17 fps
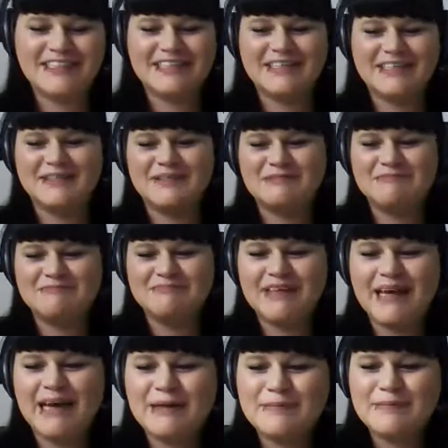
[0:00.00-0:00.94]
Well,
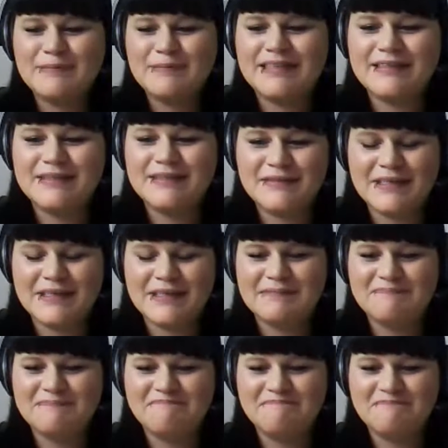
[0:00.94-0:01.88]
we have
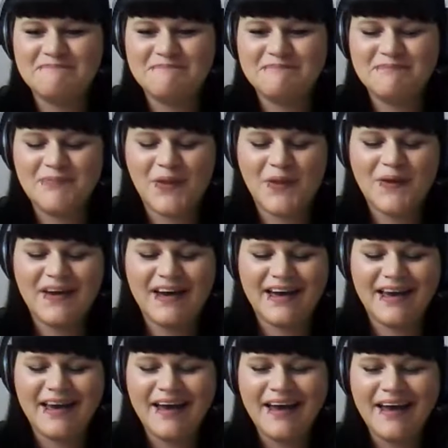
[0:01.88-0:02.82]
finished, and I'm not sure what
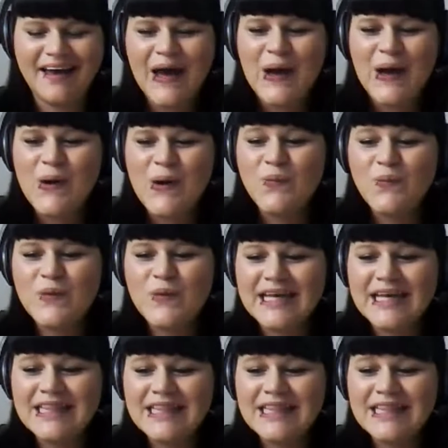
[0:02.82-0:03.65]
happens with the channel,